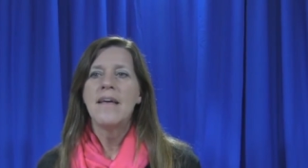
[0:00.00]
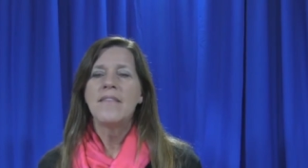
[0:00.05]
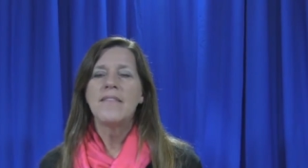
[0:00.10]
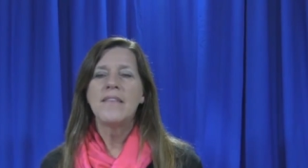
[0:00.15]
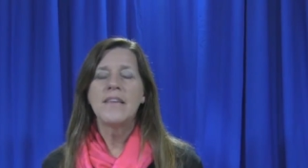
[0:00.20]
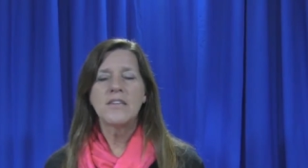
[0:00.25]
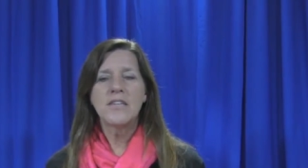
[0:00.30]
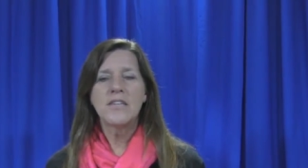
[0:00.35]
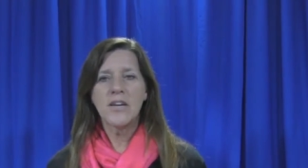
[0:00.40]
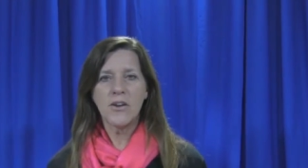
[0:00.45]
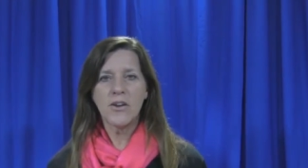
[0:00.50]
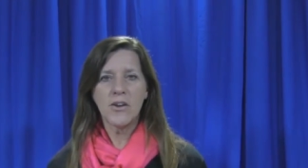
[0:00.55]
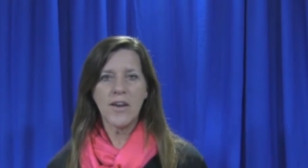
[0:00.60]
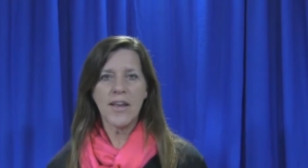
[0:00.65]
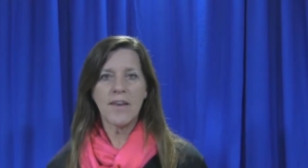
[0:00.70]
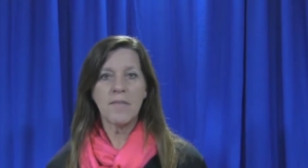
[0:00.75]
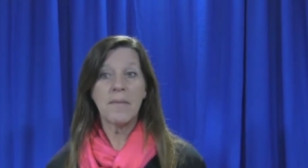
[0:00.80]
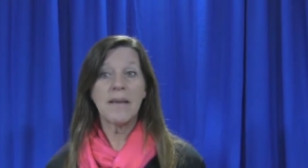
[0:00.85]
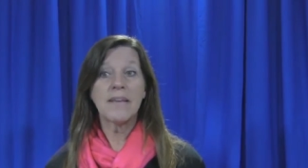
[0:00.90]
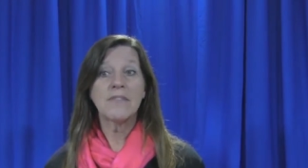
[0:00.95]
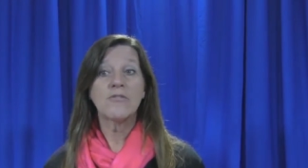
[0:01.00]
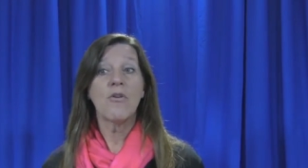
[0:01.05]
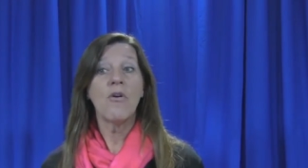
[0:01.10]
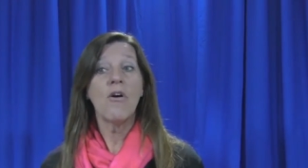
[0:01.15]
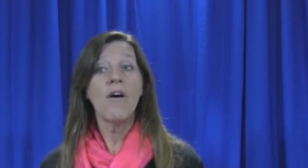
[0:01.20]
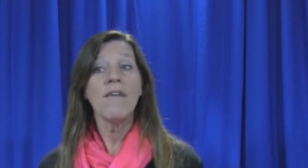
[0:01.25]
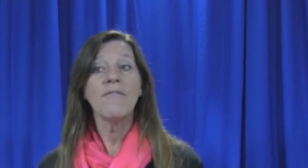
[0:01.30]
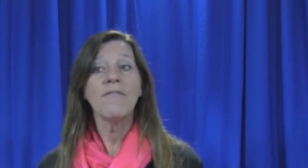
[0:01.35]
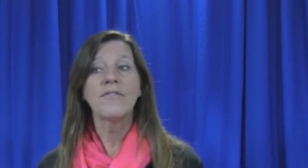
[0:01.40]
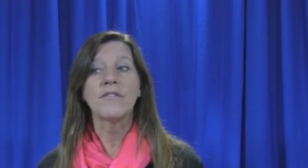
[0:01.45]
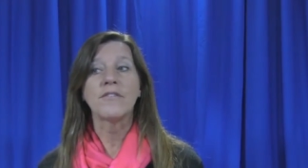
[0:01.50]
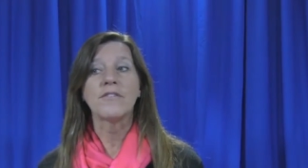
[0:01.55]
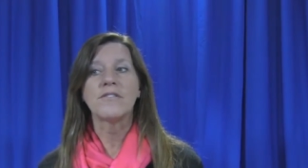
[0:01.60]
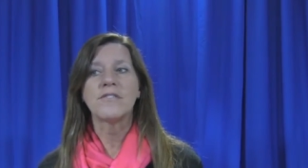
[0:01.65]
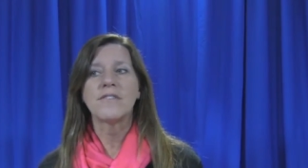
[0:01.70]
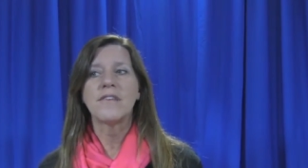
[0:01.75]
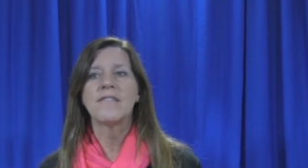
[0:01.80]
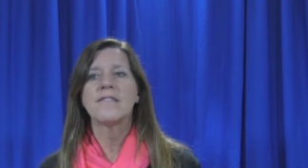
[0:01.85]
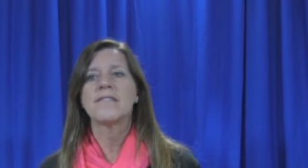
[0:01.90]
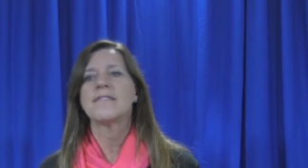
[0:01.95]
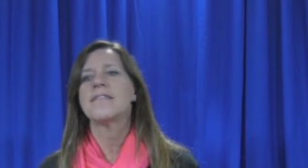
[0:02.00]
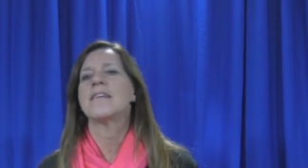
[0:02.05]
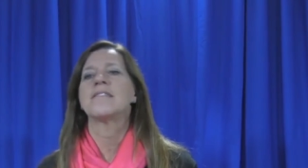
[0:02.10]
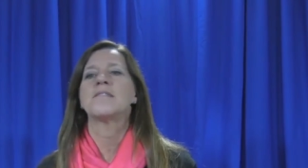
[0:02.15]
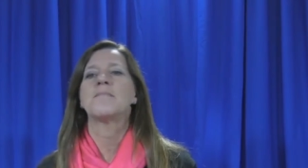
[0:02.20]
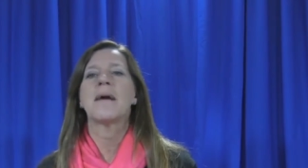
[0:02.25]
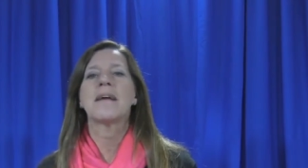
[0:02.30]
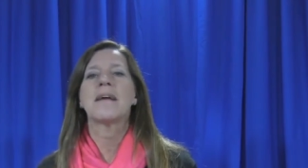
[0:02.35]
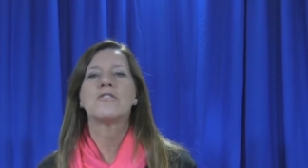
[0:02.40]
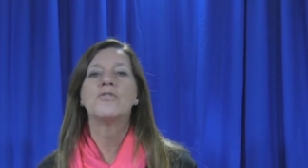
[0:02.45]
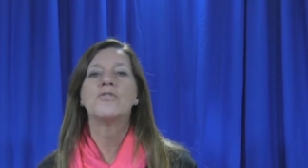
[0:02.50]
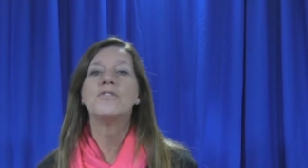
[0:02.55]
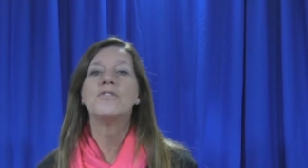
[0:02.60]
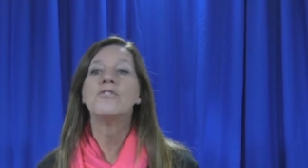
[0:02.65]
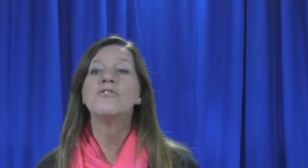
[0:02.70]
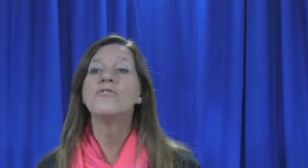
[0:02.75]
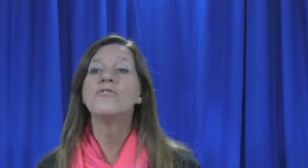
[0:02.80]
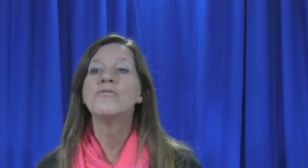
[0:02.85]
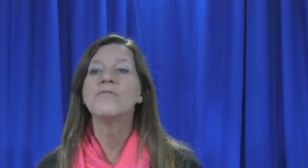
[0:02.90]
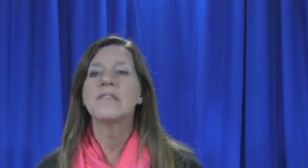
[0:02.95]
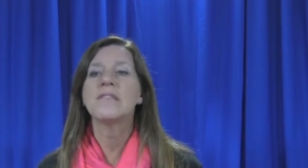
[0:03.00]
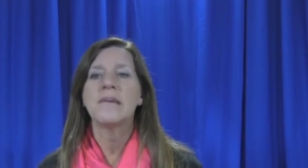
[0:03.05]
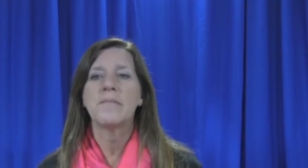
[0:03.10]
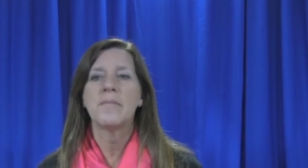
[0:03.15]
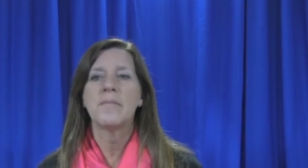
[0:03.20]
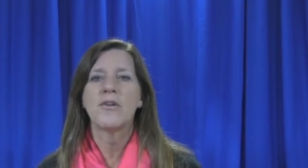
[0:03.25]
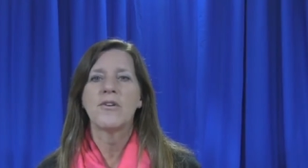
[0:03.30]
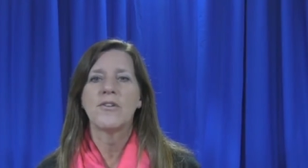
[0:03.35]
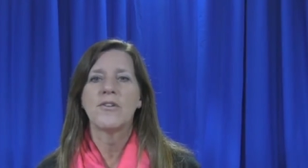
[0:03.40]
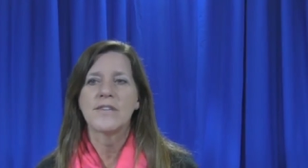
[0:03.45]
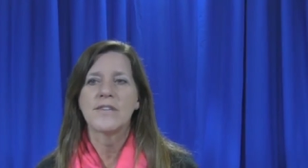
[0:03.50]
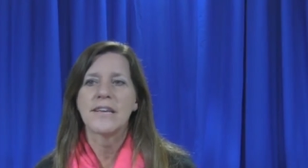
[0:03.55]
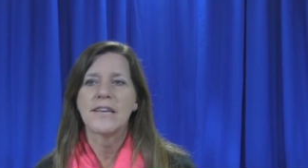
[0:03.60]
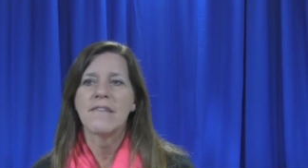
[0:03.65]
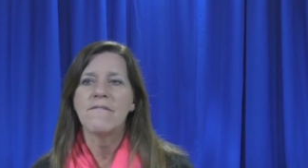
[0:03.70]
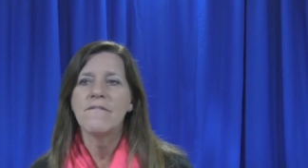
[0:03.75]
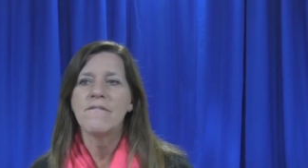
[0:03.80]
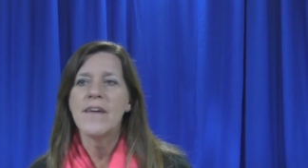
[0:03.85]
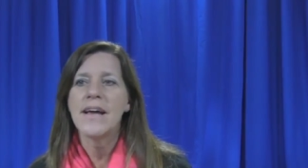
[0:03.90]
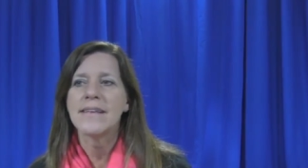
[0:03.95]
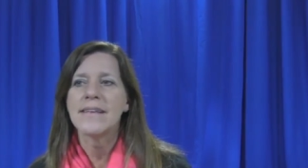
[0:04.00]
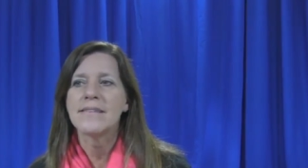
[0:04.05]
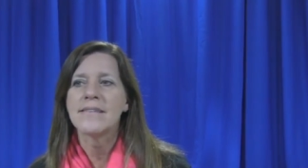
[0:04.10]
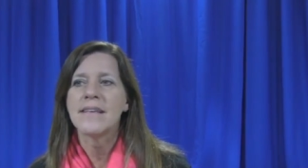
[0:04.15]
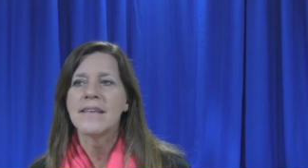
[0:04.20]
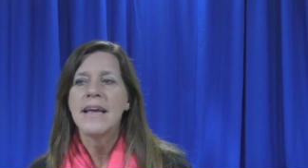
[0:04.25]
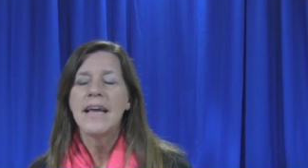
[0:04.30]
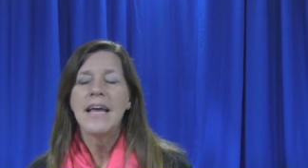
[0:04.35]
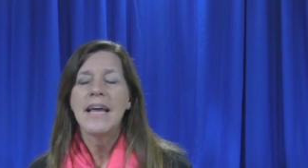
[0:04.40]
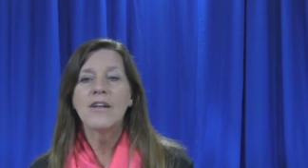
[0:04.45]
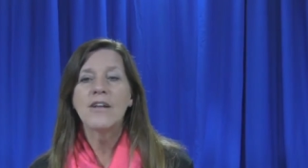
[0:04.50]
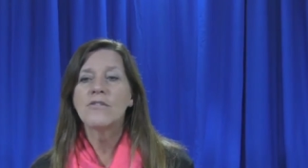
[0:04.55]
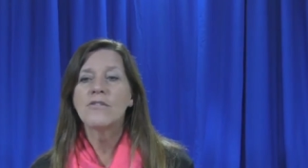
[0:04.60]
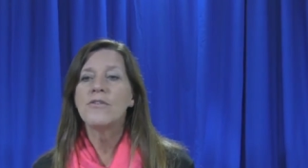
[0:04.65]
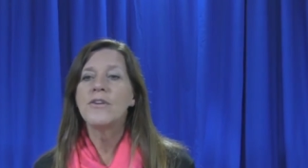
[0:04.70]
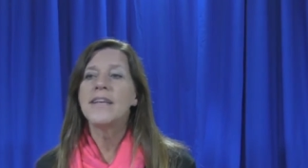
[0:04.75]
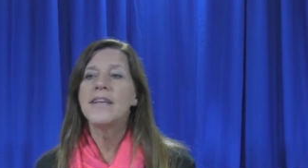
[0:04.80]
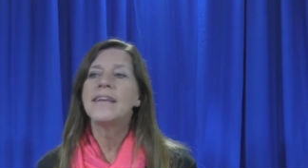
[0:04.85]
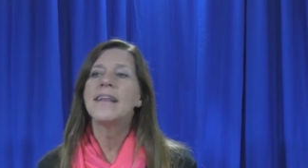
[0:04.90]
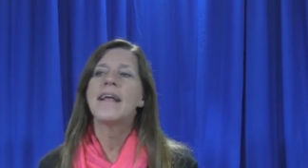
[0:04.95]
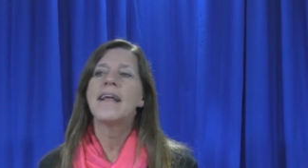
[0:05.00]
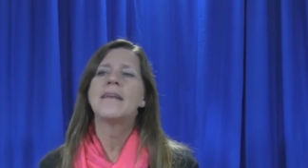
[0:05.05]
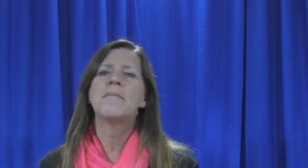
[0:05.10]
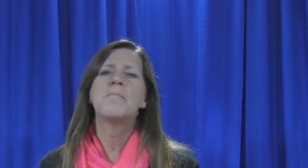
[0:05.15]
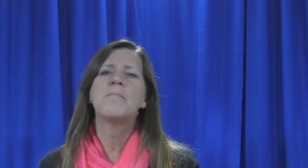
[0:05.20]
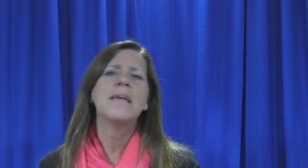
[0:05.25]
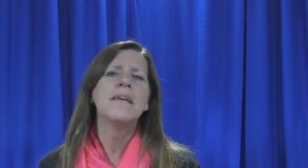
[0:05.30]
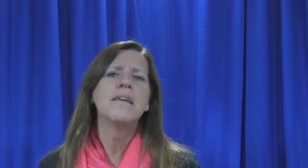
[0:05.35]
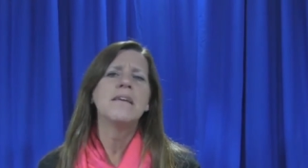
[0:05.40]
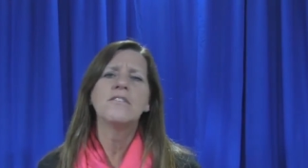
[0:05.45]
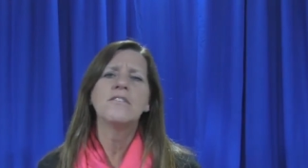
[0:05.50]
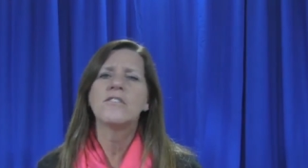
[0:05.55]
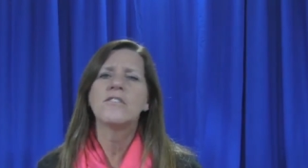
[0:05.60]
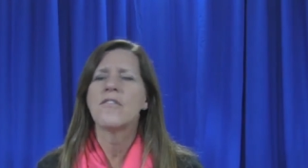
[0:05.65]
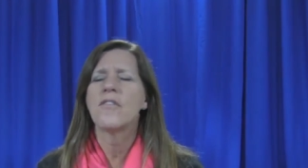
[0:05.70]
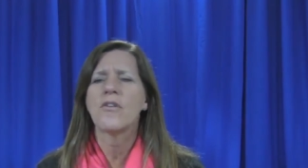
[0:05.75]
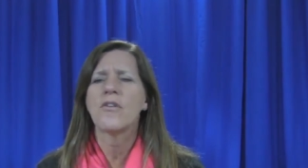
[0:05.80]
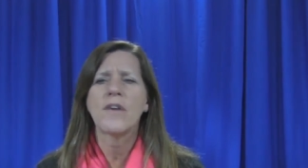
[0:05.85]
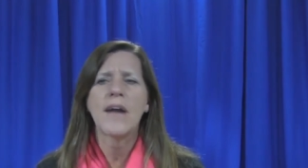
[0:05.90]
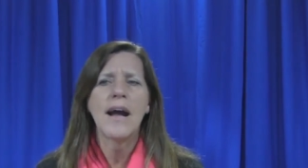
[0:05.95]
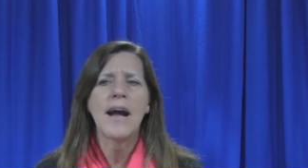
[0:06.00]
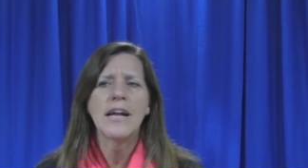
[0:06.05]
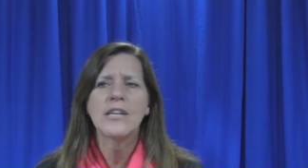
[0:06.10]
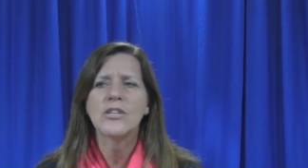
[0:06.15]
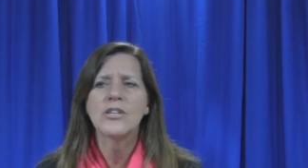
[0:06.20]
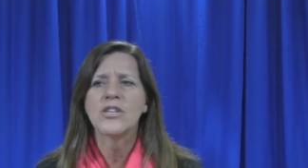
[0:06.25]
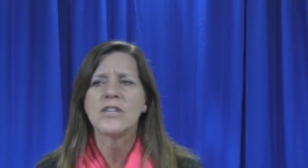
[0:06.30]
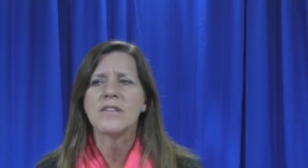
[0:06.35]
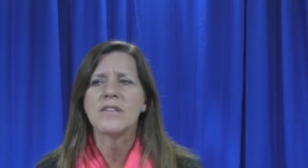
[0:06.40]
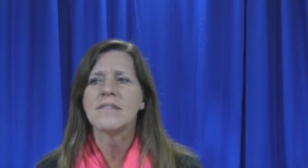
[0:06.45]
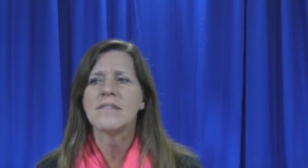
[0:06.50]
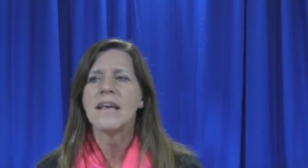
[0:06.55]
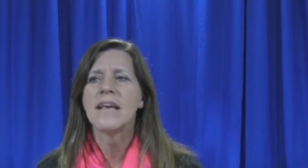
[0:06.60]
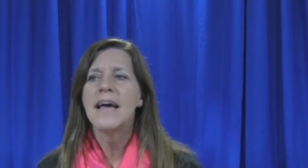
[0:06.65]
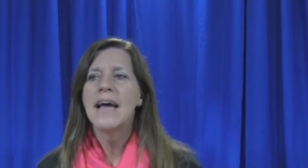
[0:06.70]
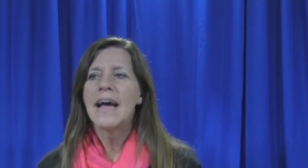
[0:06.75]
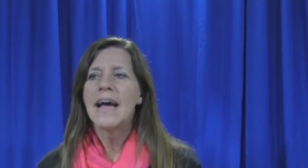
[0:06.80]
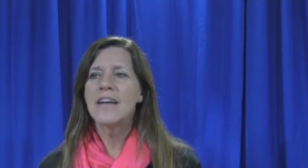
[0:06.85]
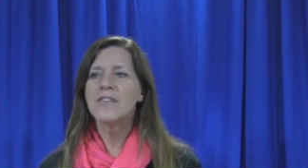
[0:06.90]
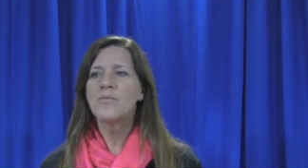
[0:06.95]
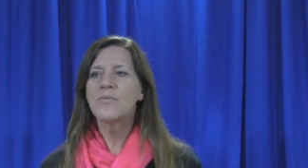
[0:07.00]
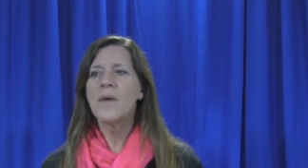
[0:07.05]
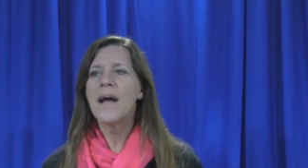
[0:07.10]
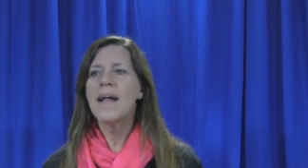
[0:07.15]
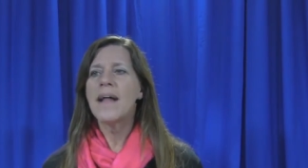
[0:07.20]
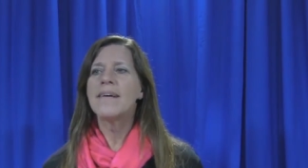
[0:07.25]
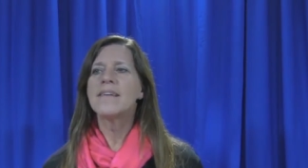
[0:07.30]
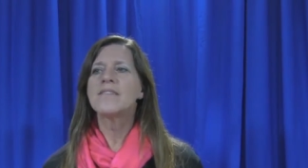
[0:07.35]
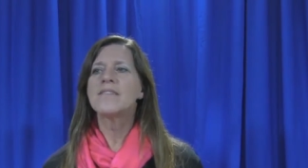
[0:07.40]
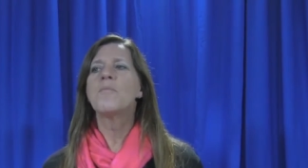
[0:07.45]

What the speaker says: The interrogator makes offers to the suspect to induce him or her to confess, including an appeal to their conscience, as well as